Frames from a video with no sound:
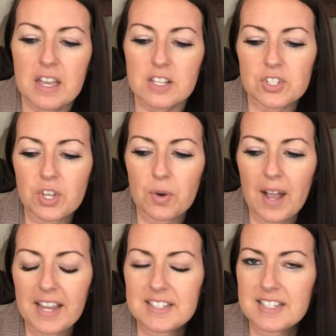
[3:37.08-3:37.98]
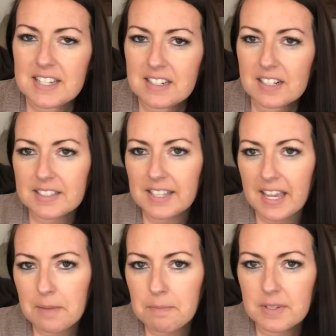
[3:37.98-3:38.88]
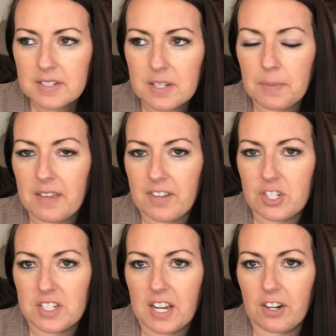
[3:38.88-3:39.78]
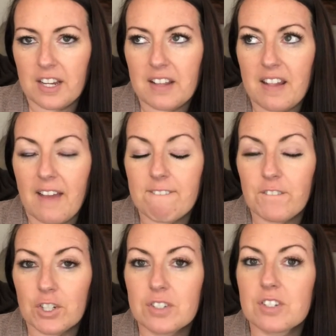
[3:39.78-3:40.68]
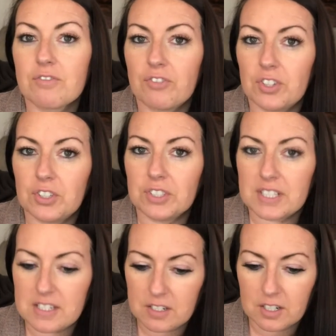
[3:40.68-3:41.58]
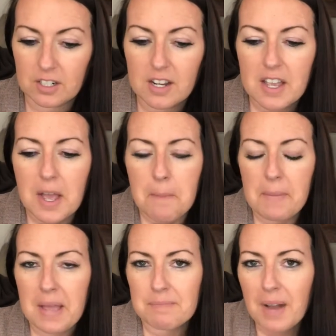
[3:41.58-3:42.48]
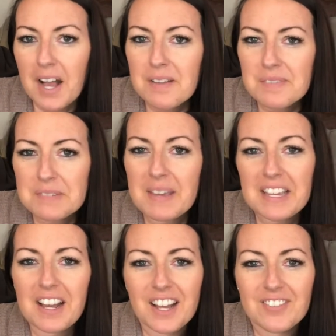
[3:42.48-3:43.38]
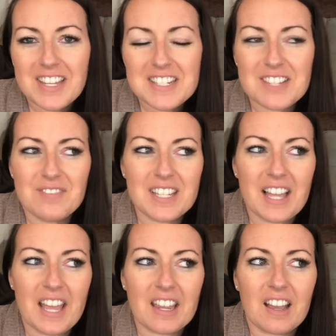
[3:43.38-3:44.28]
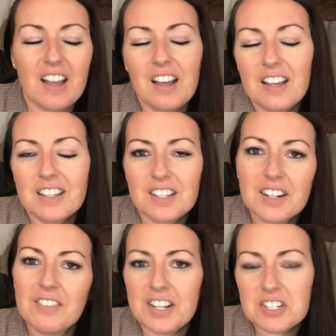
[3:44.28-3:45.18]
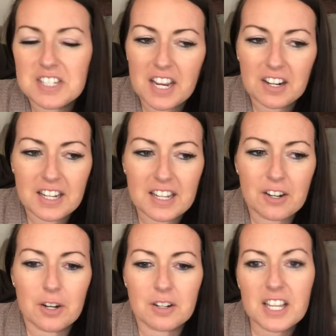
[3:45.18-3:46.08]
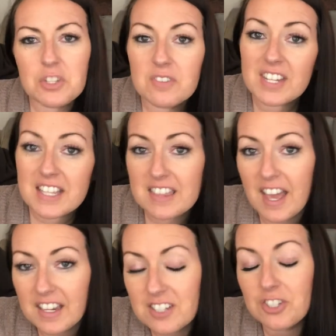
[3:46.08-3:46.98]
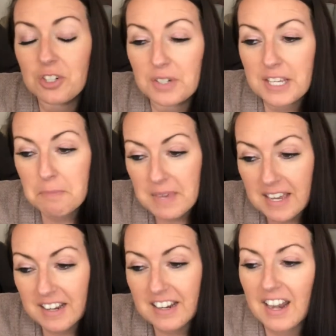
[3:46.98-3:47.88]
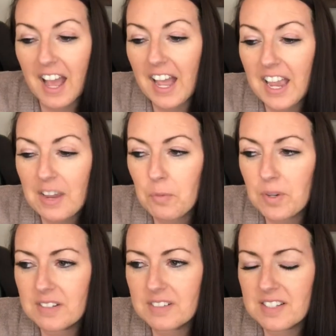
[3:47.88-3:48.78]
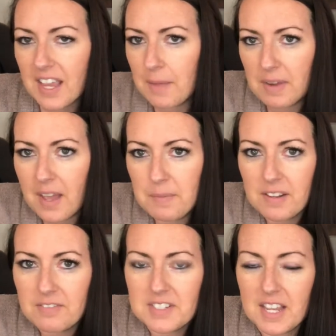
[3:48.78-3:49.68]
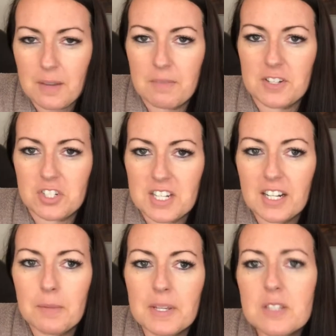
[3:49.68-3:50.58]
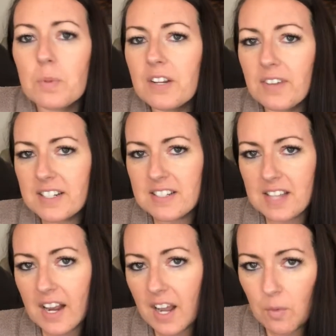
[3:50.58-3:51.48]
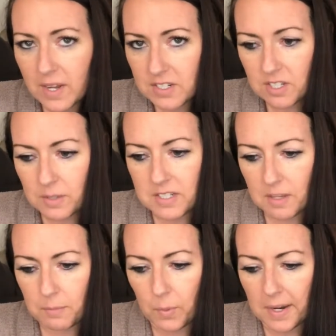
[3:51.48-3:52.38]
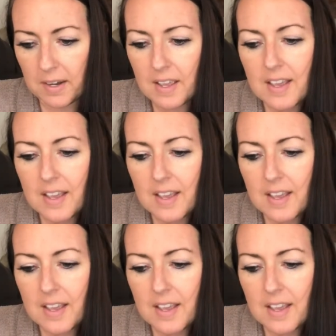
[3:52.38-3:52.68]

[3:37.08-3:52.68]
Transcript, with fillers: So I didn't claim to be a vegetarian that first full year. My mom would make comments and be like, oh, you're a vegetarian, or can you even eat that because you don't eat meat? And I wouldn't say I'm not, I'm not saying I'm a vegetarian because what if I decide I want to at some point?